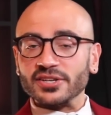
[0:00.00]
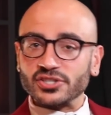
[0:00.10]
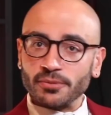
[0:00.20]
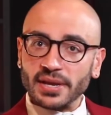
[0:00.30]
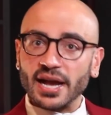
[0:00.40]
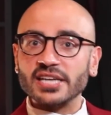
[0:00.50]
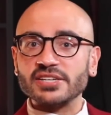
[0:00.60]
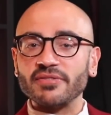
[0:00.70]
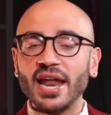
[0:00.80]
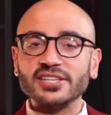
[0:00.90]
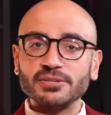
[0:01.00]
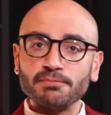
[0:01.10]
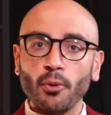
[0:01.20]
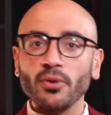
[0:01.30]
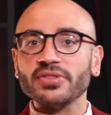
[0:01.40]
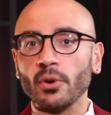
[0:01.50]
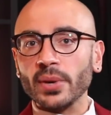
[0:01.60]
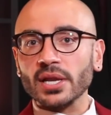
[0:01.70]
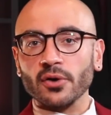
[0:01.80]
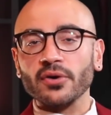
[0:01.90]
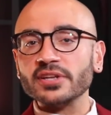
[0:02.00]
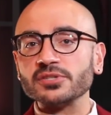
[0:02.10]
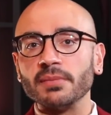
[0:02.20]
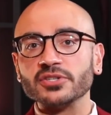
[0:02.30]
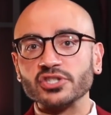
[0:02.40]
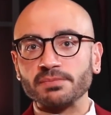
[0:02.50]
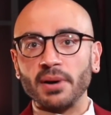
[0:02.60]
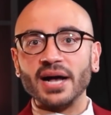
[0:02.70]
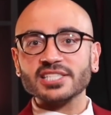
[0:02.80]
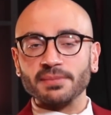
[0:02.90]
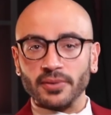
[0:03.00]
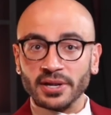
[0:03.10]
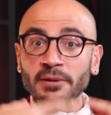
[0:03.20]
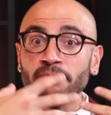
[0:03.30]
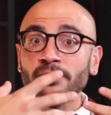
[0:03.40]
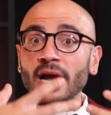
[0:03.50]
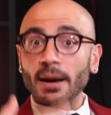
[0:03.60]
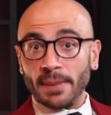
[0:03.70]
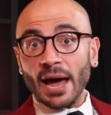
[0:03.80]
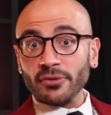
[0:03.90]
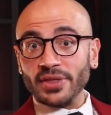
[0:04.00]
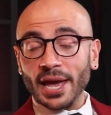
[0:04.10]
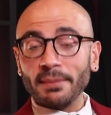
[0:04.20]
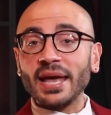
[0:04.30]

And so because of that, it's important that we learn as much as possible about them.